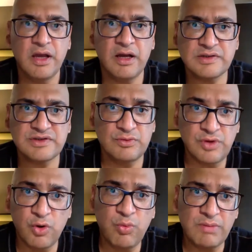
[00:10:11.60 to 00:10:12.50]
so
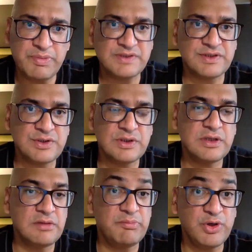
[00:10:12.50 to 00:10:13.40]
no one position
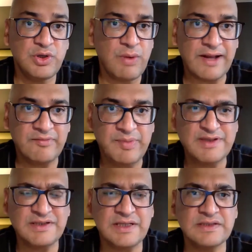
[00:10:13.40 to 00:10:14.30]
can put you out of
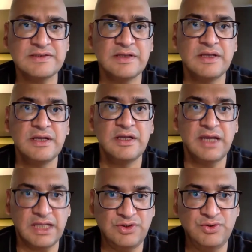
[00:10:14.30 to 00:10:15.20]
business,
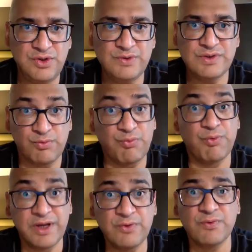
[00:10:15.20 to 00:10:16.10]
and you use a
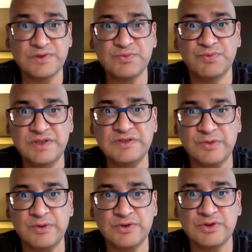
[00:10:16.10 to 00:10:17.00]
rigorous
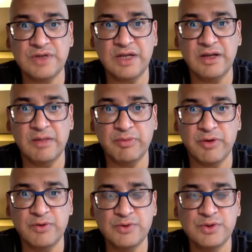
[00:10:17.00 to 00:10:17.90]
research
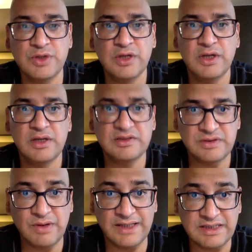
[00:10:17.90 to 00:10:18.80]
approach
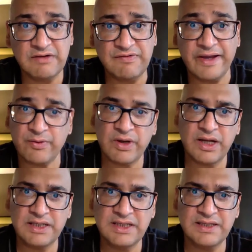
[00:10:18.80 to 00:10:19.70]
to identify great
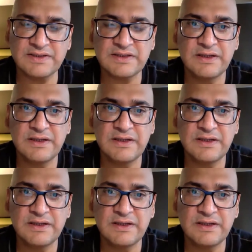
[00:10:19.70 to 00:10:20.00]
ideas.